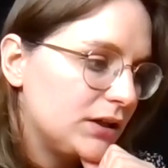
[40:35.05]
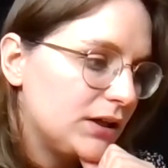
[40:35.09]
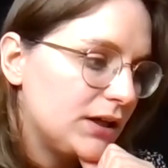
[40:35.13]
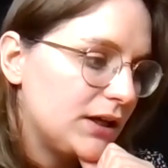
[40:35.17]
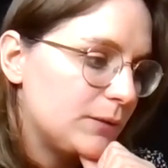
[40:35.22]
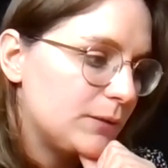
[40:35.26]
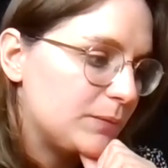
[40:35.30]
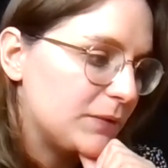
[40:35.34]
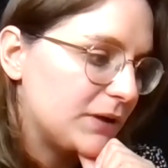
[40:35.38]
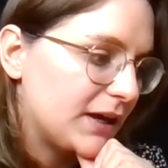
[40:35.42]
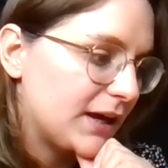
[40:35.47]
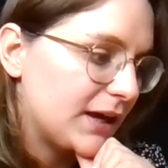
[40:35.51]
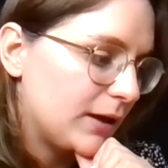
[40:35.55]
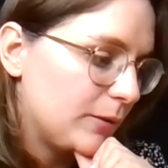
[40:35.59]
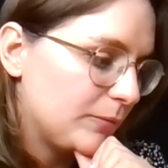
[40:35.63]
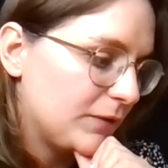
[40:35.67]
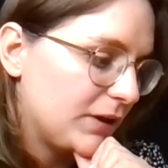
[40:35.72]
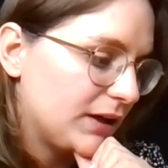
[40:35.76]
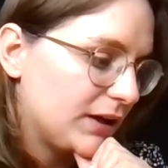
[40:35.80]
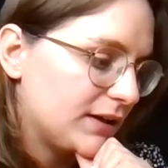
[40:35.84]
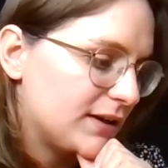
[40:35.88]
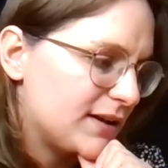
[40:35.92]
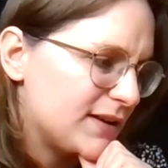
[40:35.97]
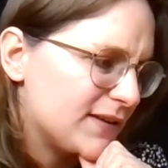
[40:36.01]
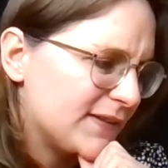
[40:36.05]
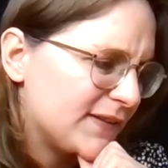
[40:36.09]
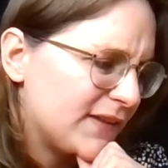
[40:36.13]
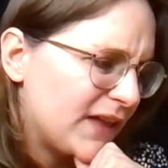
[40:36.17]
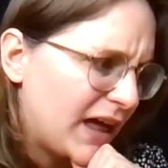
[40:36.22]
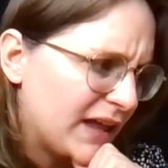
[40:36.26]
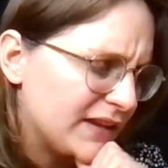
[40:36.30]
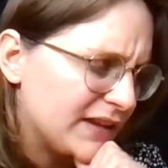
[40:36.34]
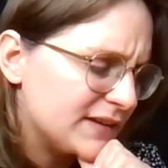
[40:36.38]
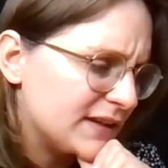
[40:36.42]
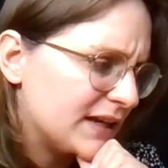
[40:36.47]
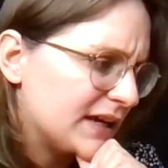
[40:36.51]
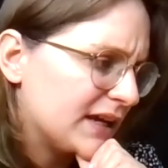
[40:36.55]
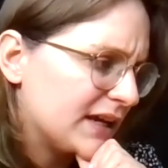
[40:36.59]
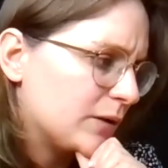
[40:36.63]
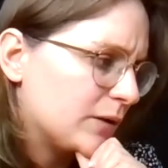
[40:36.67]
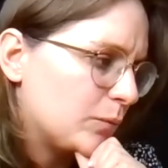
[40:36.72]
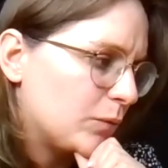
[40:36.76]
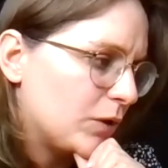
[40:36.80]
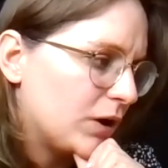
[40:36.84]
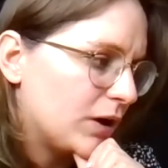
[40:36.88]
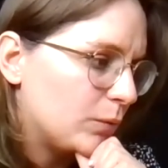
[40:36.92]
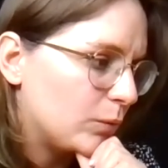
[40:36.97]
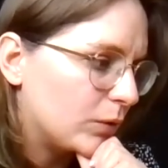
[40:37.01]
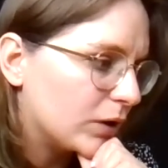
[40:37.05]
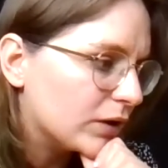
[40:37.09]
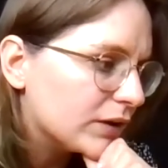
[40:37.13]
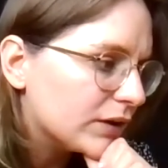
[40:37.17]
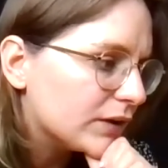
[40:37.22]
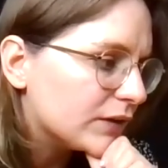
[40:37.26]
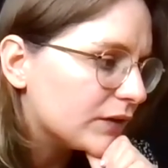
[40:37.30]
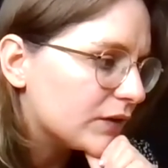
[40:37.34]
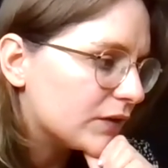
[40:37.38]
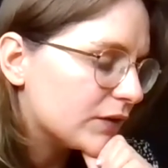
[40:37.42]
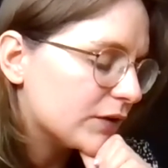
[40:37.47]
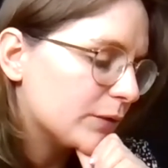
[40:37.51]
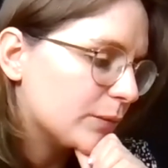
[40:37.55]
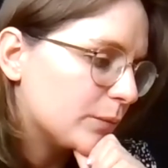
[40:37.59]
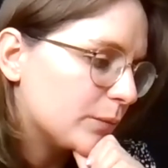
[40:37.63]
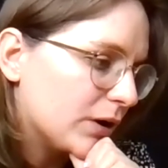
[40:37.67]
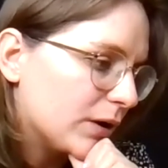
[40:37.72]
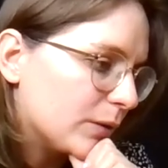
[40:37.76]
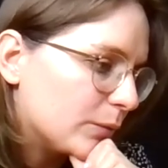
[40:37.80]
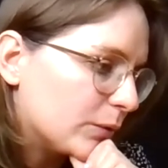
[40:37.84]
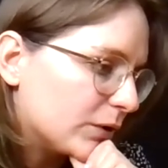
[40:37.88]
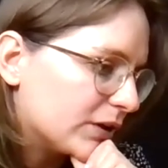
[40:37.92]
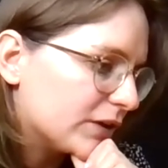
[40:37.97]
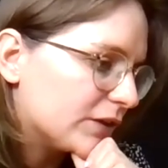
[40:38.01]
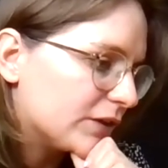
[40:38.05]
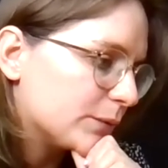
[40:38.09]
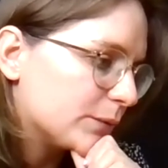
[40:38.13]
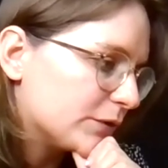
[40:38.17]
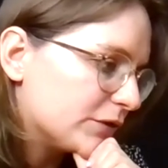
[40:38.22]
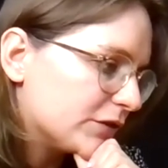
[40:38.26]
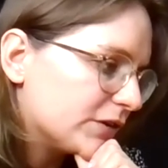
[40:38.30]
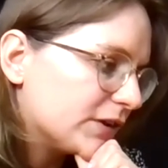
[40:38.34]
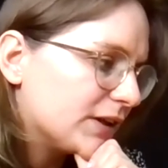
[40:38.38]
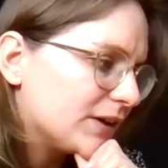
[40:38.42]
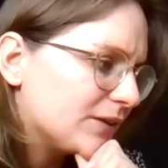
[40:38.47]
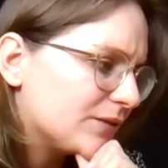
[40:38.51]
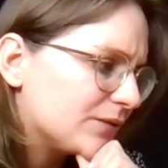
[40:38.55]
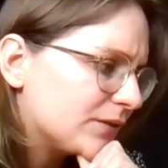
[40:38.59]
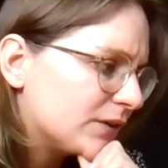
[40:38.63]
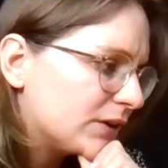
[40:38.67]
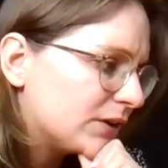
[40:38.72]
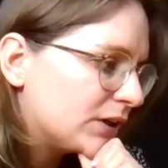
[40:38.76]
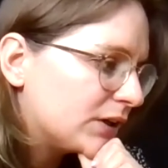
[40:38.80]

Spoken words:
it became like an aesthetic and what I wanted to do and what I wanted to achieve.